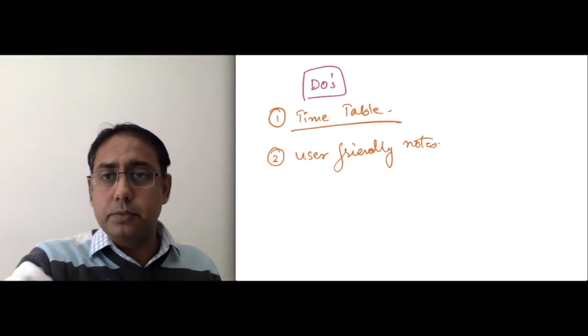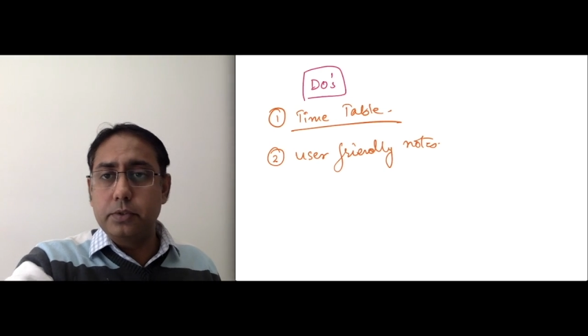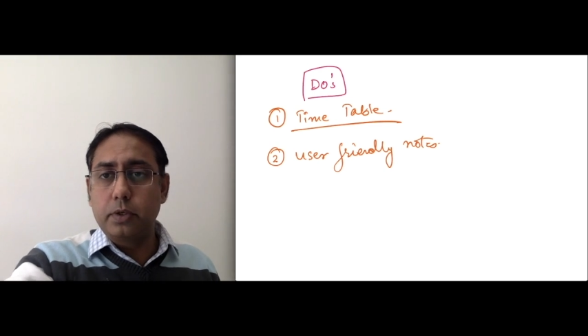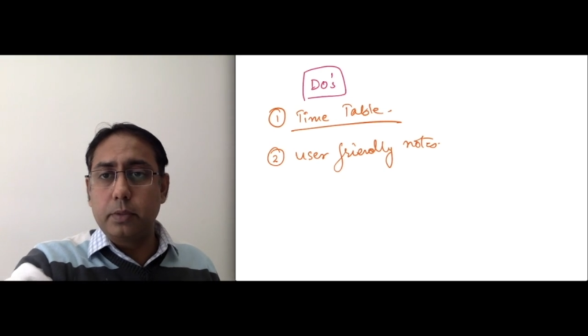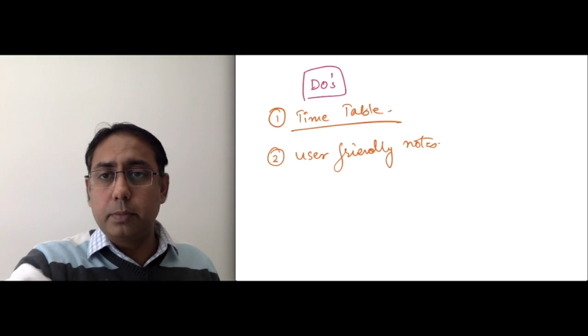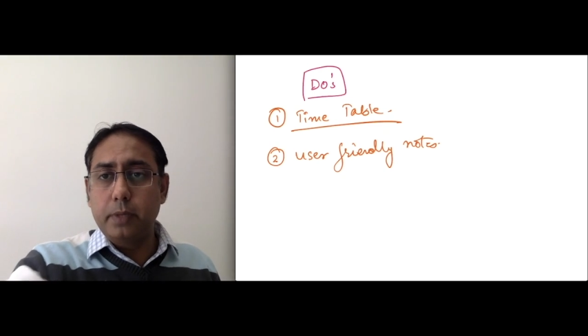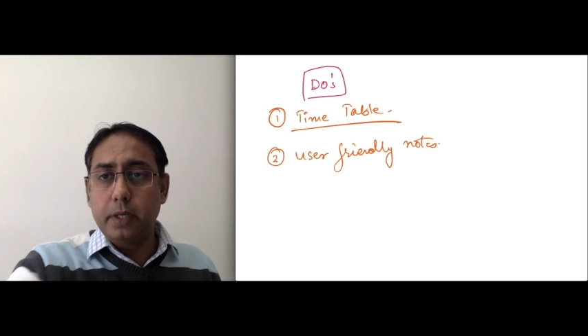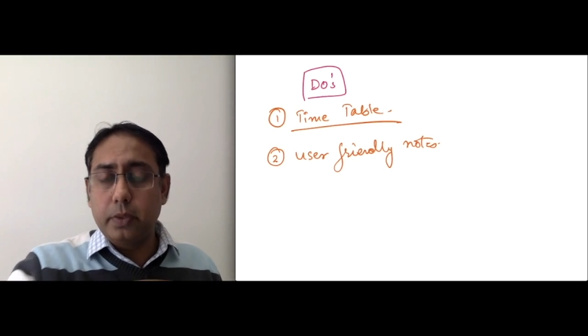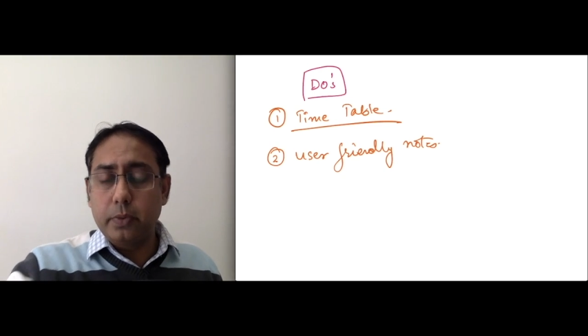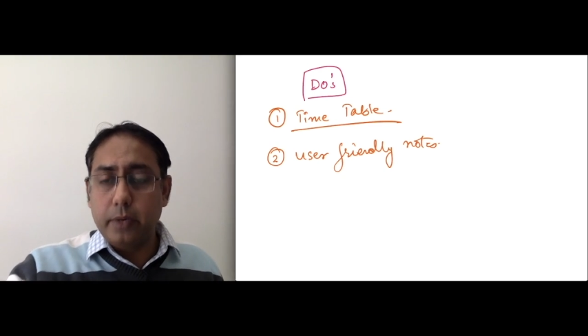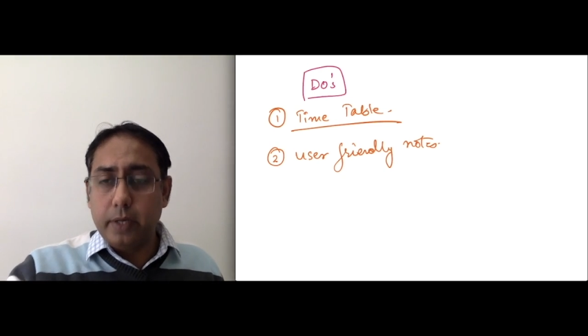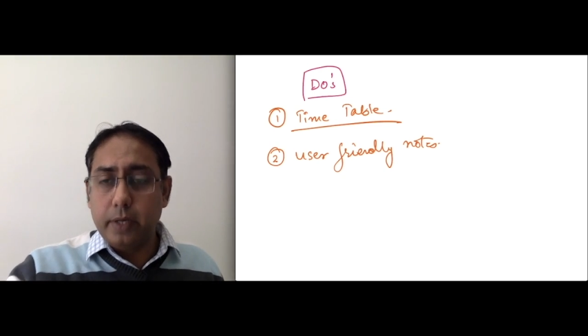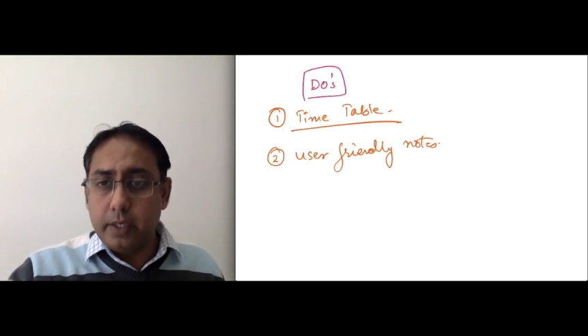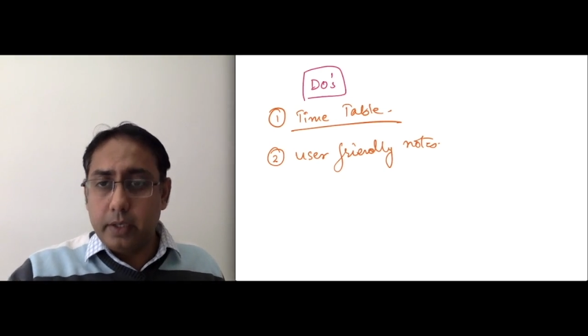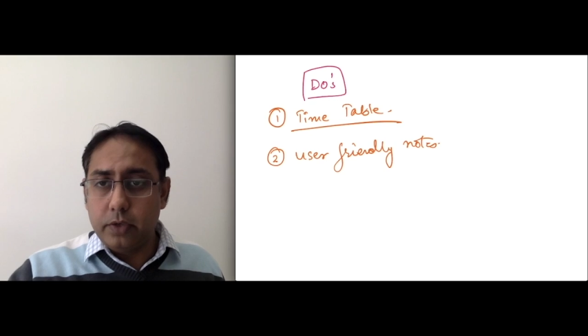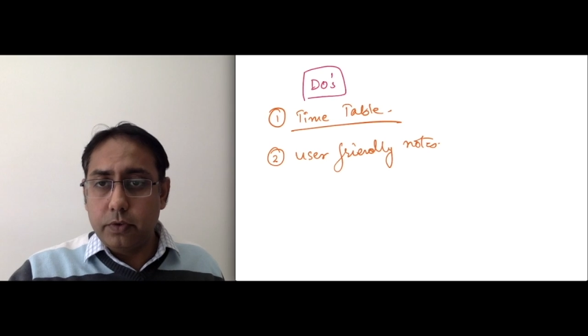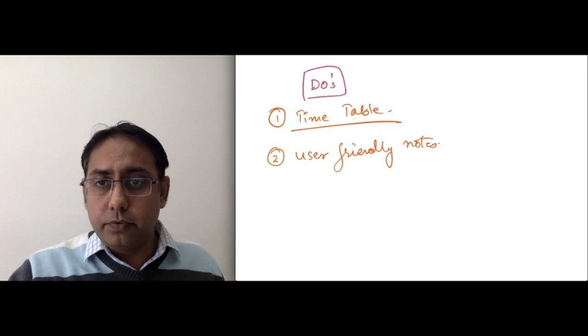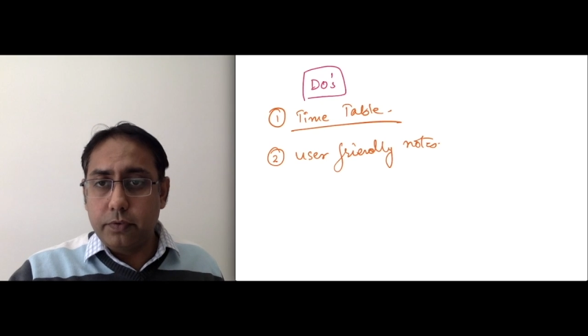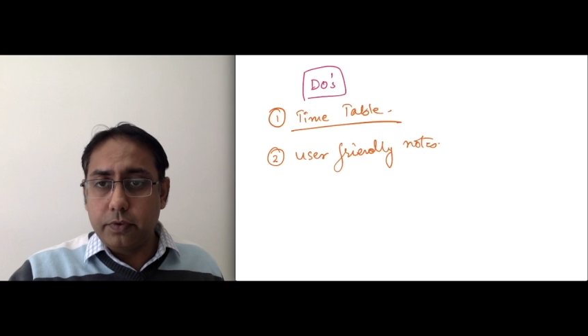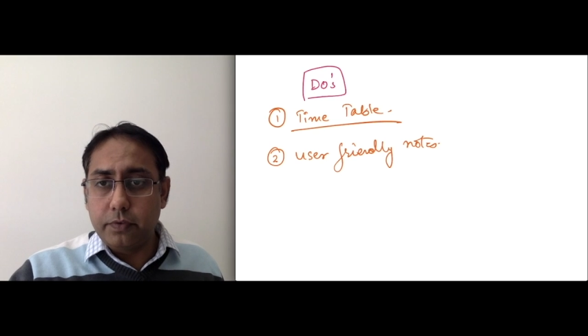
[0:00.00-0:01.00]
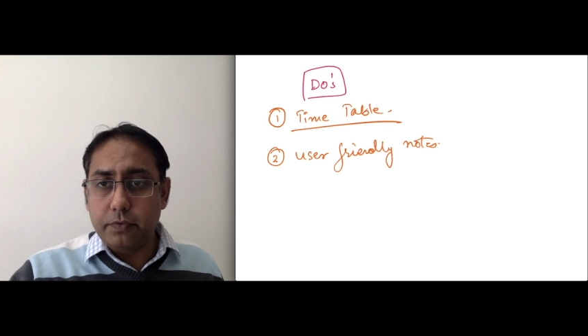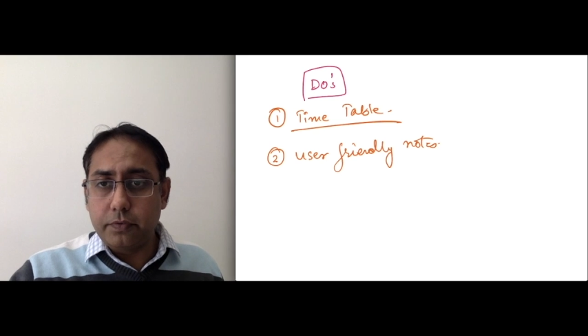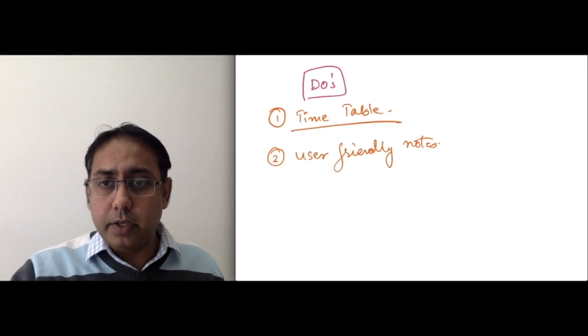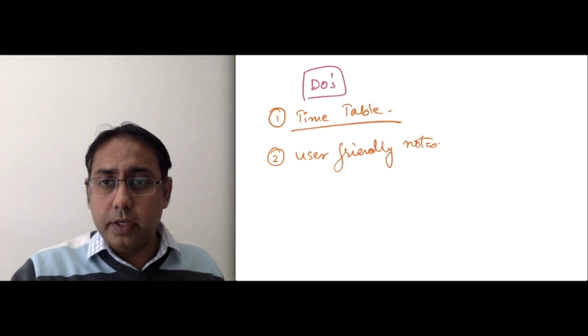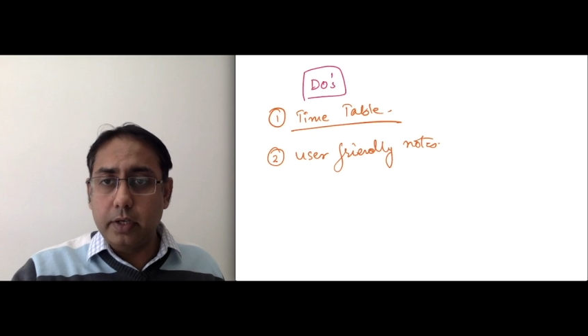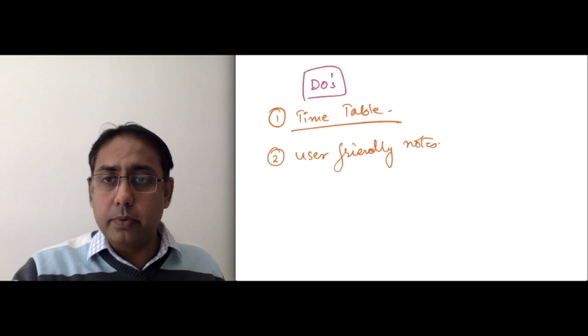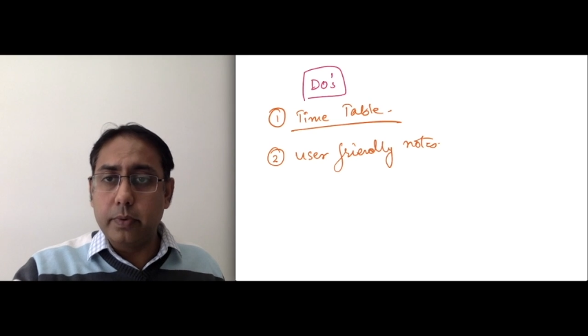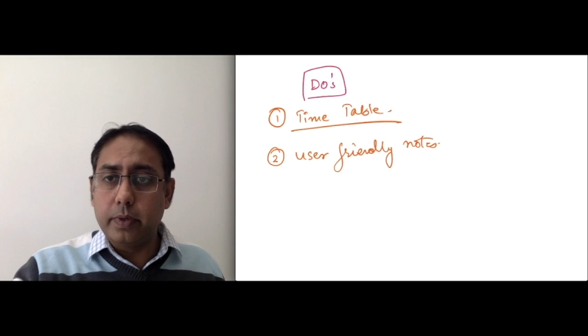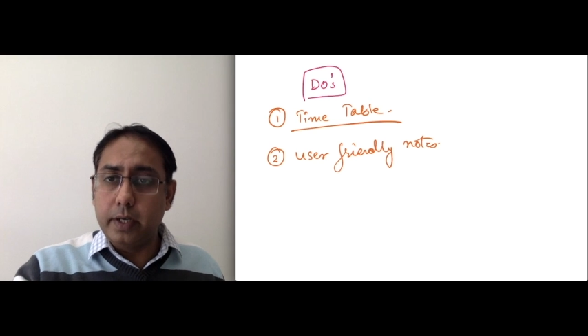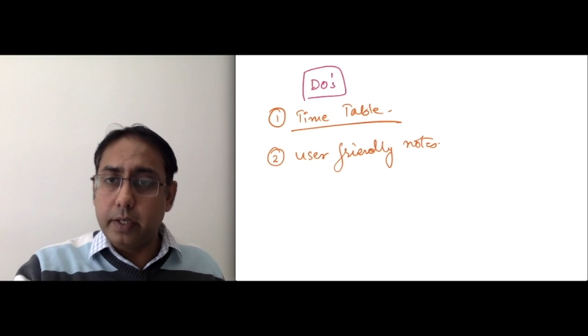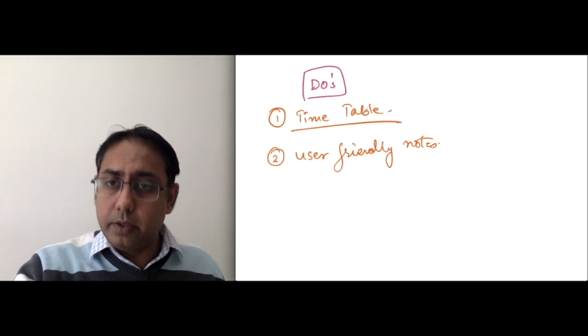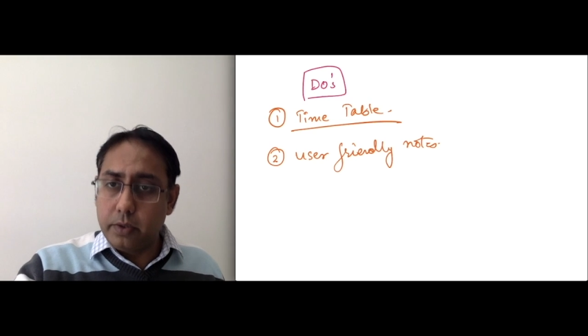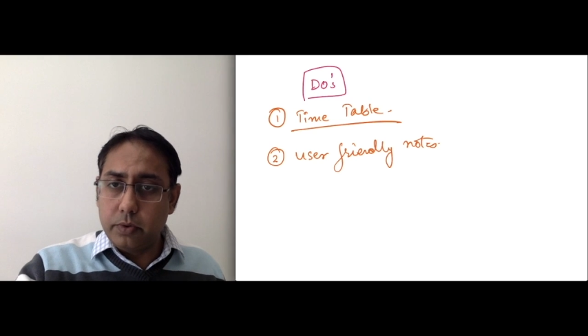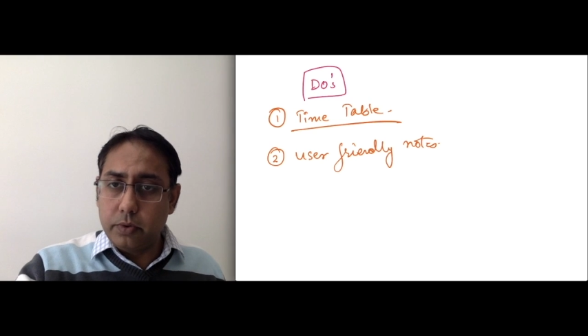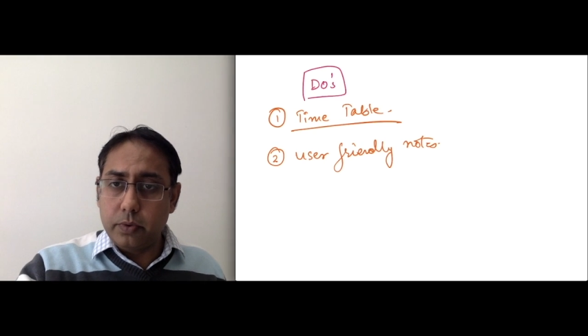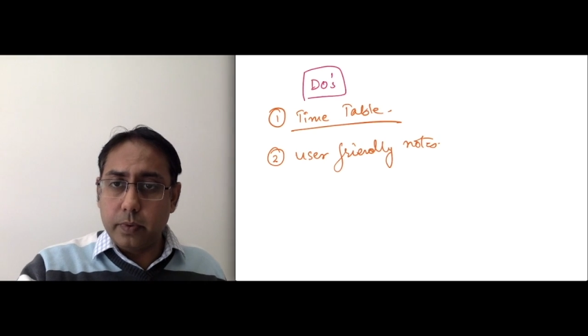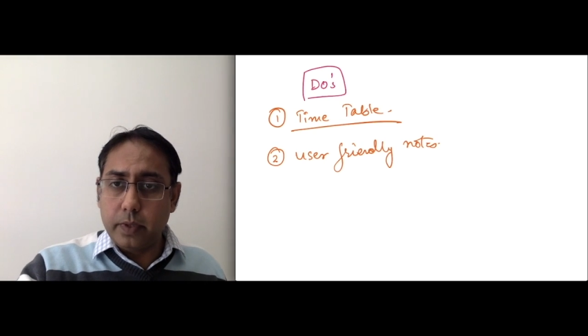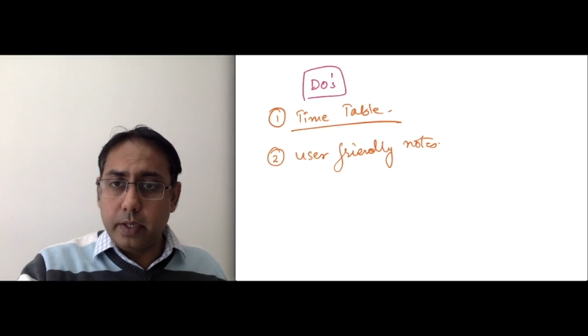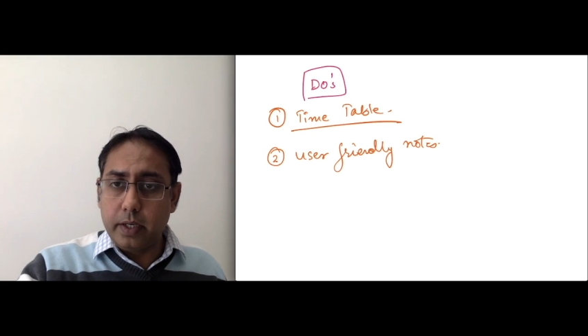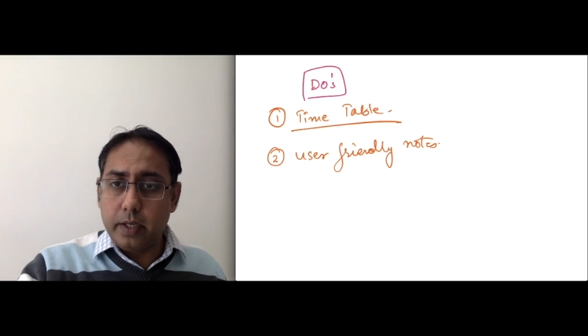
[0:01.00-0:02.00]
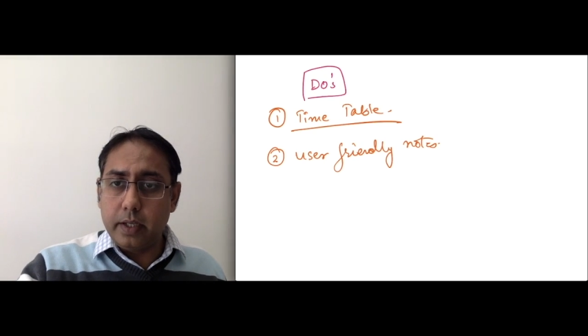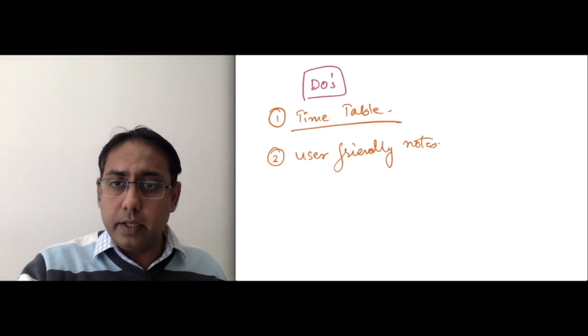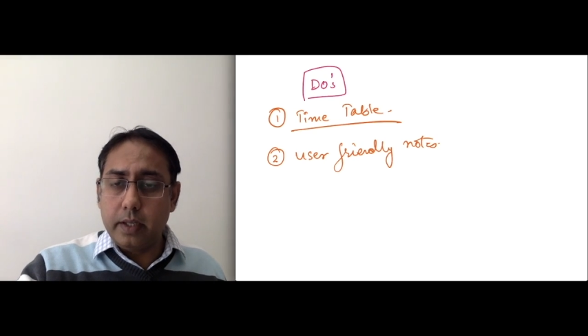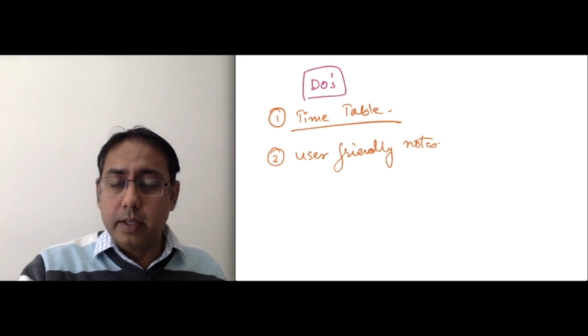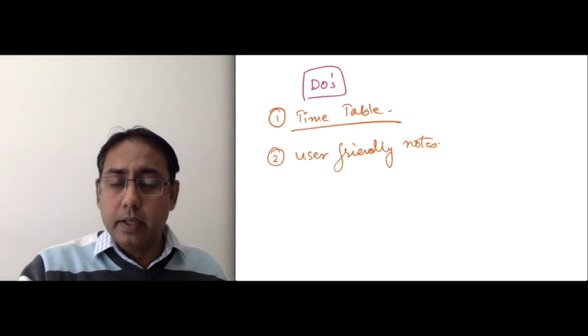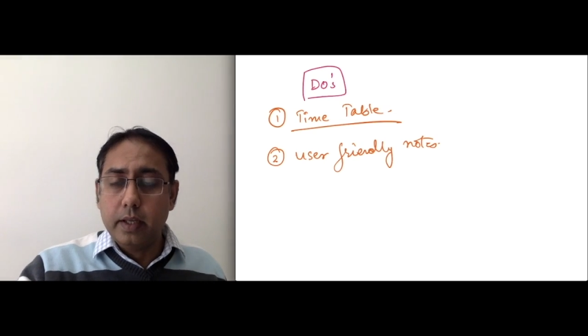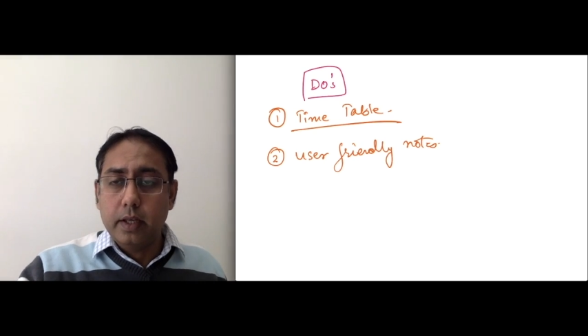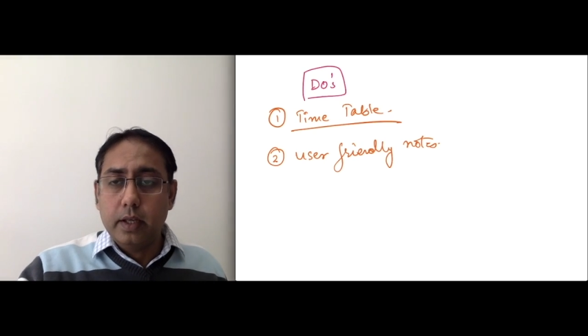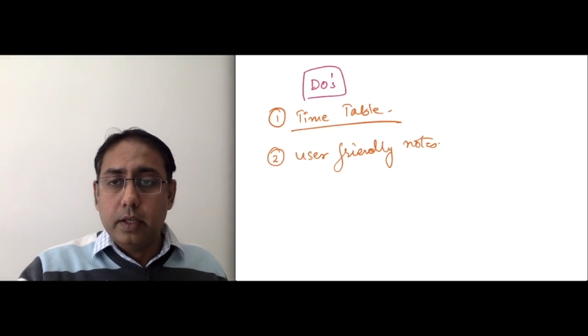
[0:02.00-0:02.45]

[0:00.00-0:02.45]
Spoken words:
should be 20 to 50, 20 to 20.